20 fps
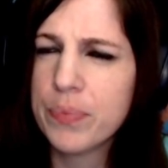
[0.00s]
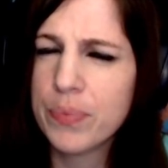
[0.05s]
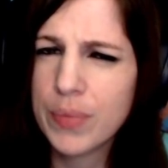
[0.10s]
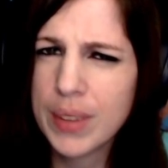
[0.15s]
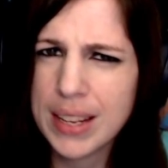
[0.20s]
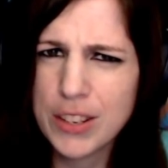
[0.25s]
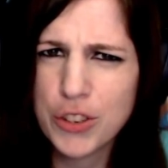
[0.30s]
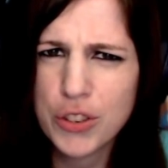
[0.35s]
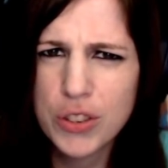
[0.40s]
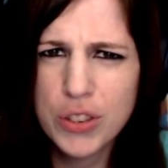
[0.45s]

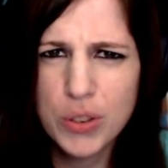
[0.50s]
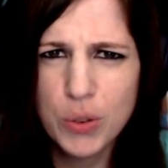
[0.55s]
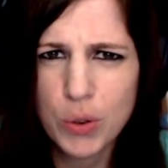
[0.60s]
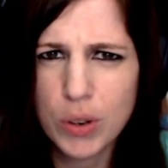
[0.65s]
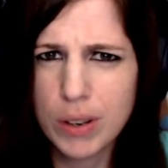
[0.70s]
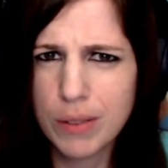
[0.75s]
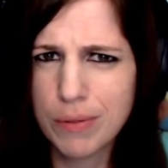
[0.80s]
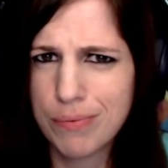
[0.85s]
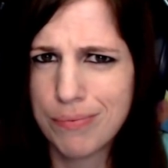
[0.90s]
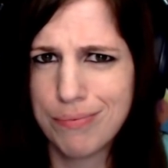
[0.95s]
and just sort
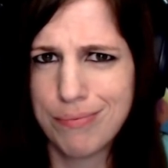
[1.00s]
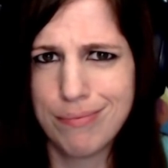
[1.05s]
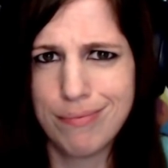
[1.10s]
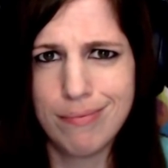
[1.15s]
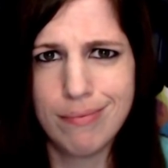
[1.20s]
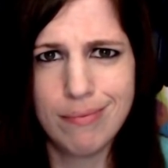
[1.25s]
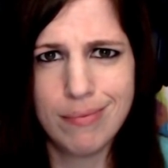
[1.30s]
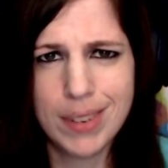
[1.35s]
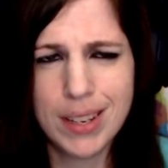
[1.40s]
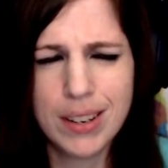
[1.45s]
of,
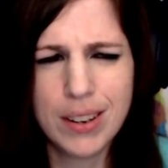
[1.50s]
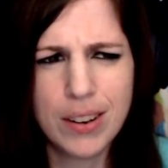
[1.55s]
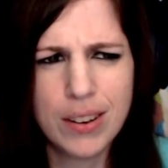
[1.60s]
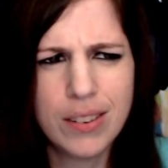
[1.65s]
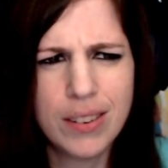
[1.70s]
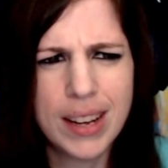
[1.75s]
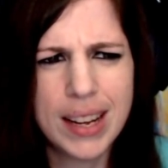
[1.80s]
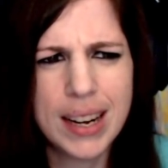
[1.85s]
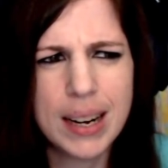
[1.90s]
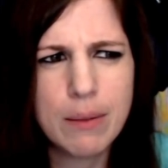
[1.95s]
you
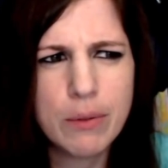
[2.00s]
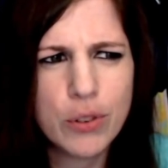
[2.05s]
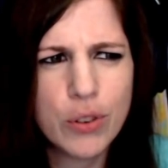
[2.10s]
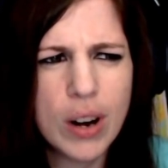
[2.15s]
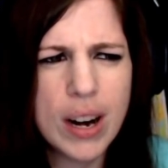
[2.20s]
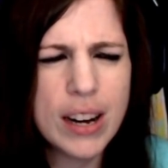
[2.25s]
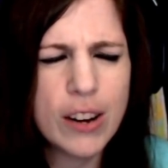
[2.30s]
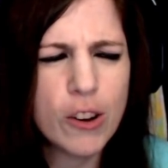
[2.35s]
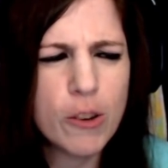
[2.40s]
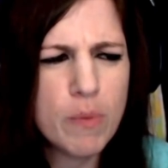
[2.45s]
know, and I'm
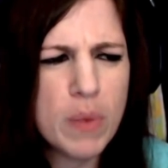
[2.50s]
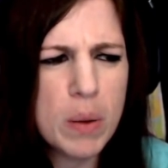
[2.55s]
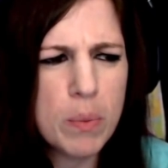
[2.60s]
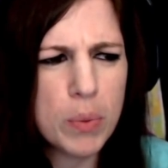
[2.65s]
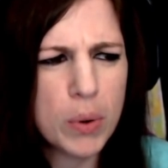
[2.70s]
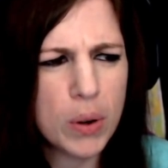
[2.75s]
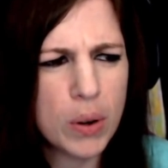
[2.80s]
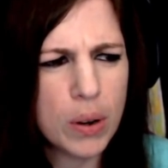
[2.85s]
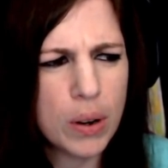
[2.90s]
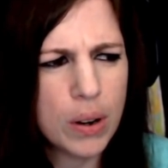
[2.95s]
trying to
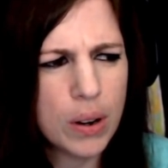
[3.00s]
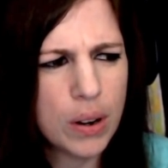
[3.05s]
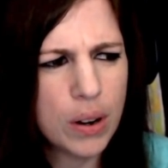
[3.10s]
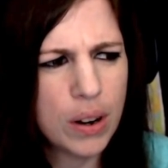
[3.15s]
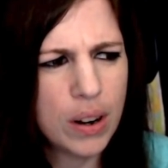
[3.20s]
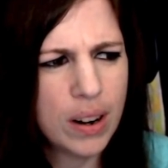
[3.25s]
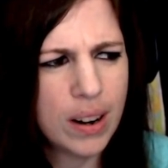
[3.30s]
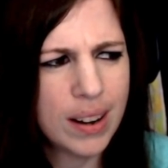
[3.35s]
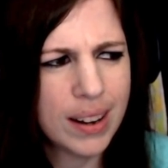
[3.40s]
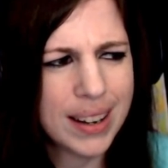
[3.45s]
remember,
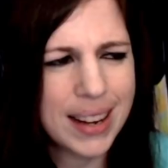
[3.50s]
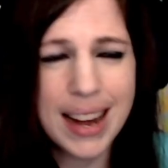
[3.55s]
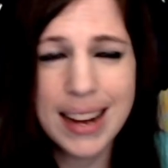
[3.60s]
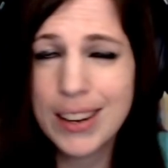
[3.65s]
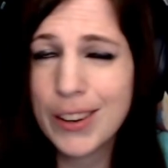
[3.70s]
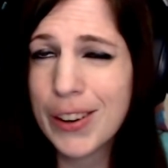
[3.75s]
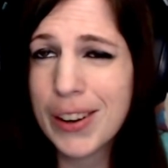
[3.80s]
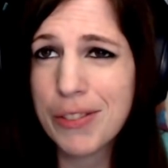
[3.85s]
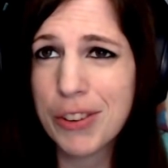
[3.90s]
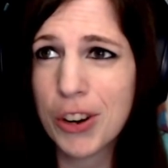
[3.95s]
I
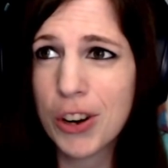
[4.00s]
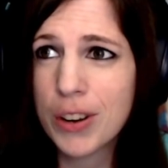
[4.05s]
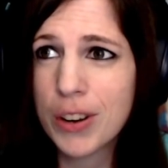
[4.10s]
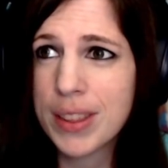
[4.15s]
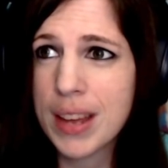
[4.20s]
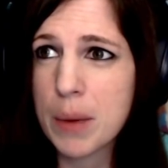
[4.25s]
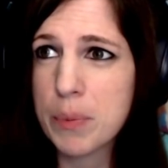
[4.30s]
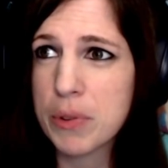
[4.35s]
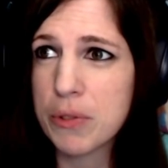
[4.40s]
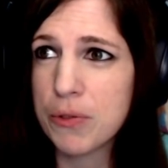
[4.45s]
know I've heard
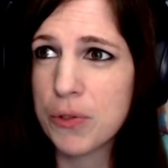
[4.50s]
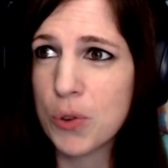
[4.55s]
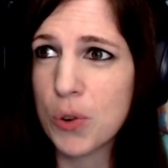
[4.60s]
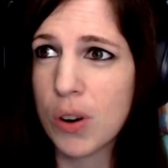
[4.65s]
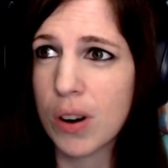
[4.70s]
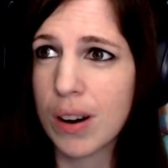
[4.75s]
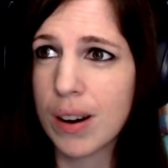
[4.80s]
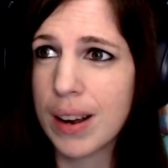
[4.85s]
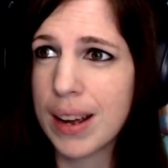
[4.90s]
that before.